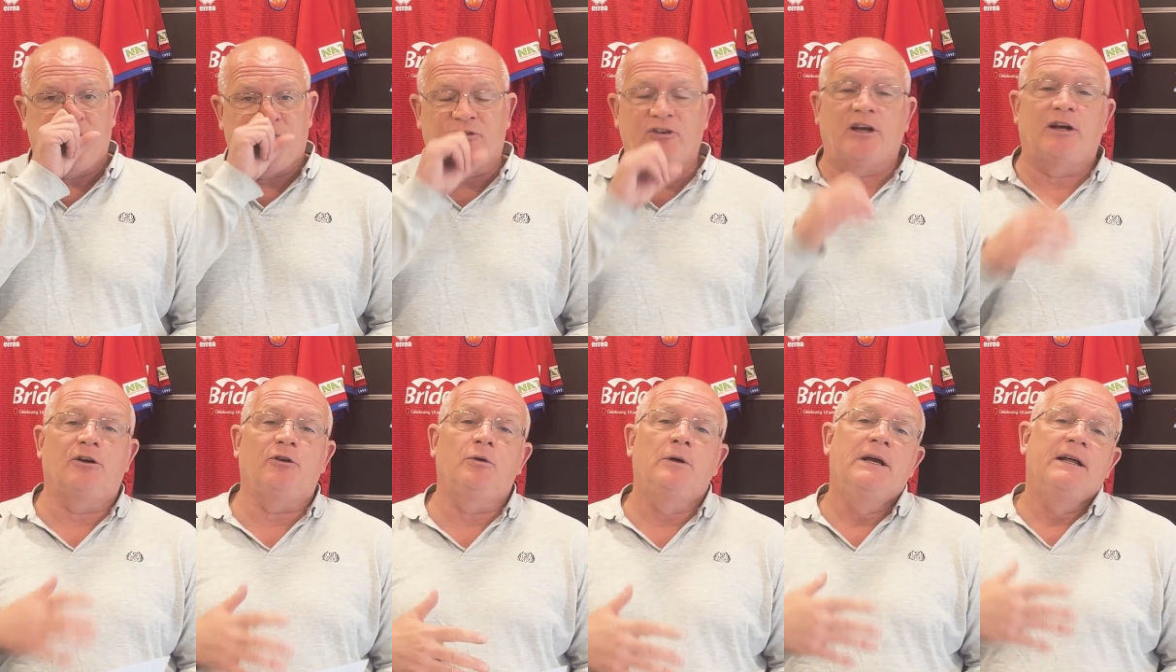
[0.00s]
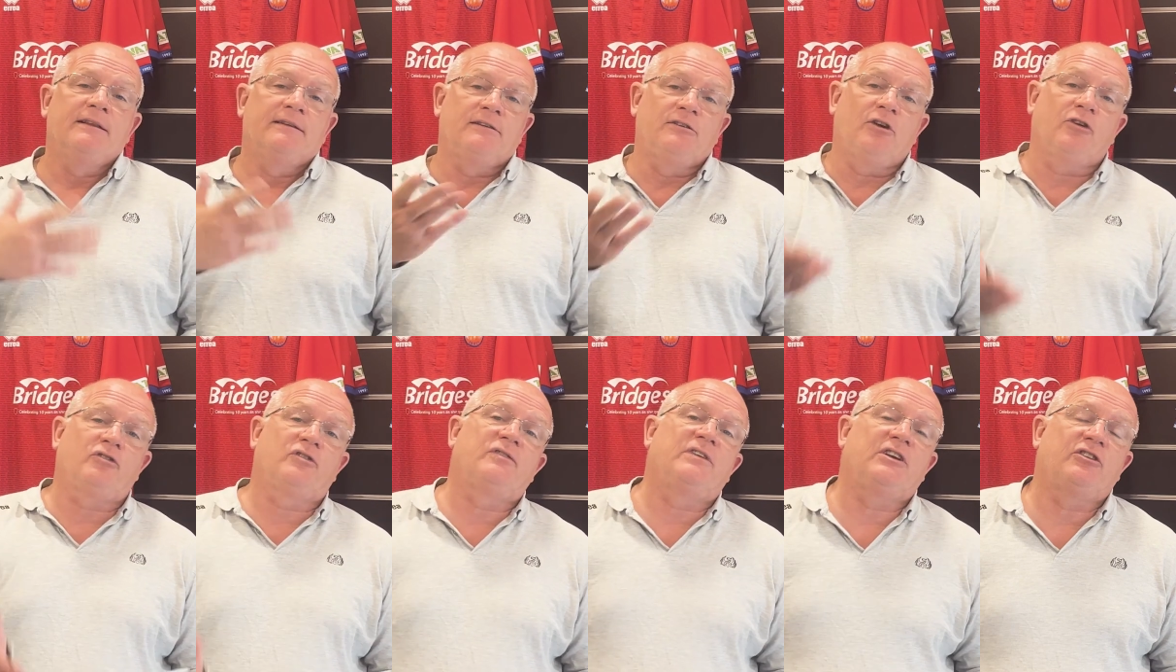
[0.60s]
So
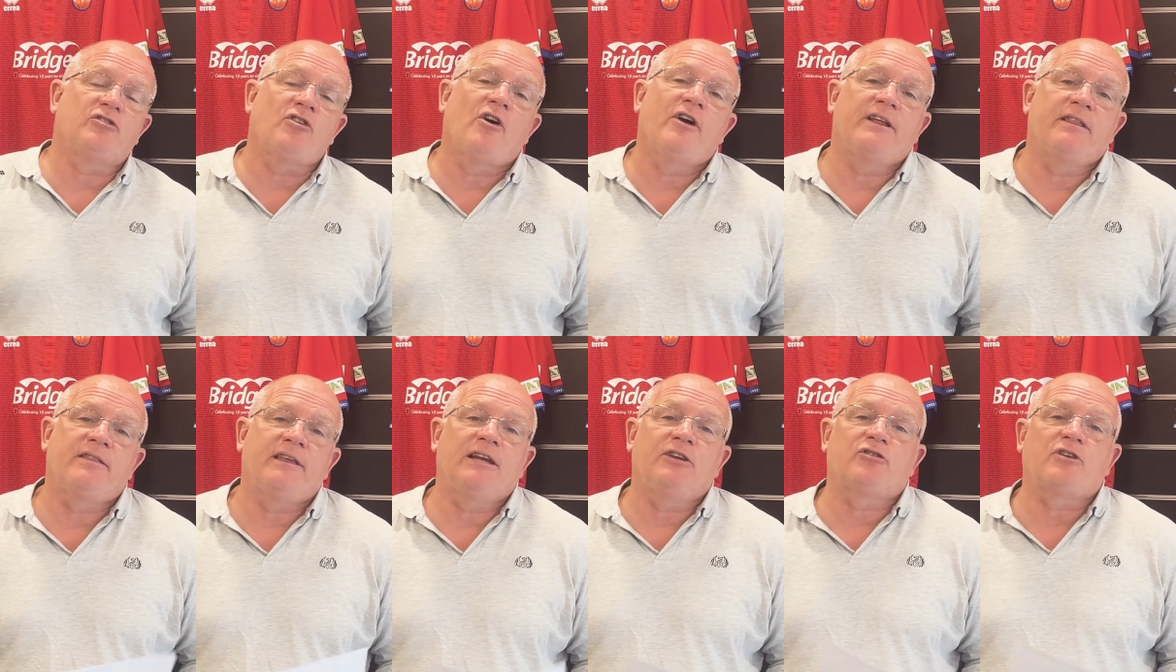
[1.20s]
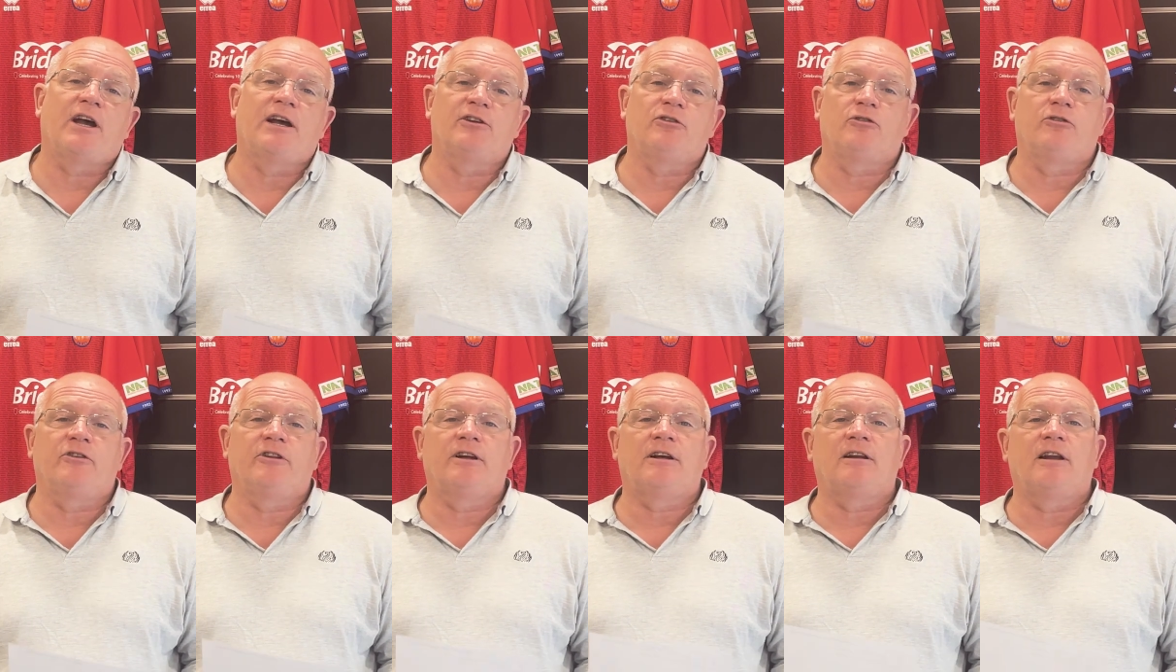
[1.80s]
lots of exciting things going on
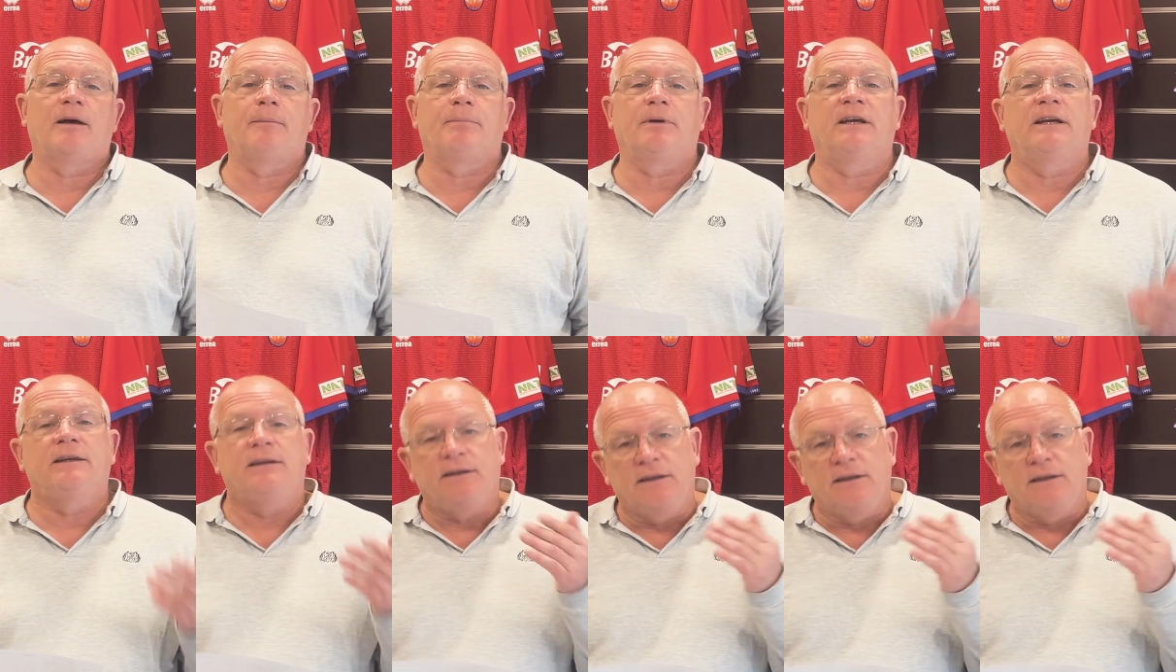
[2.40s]
at the club.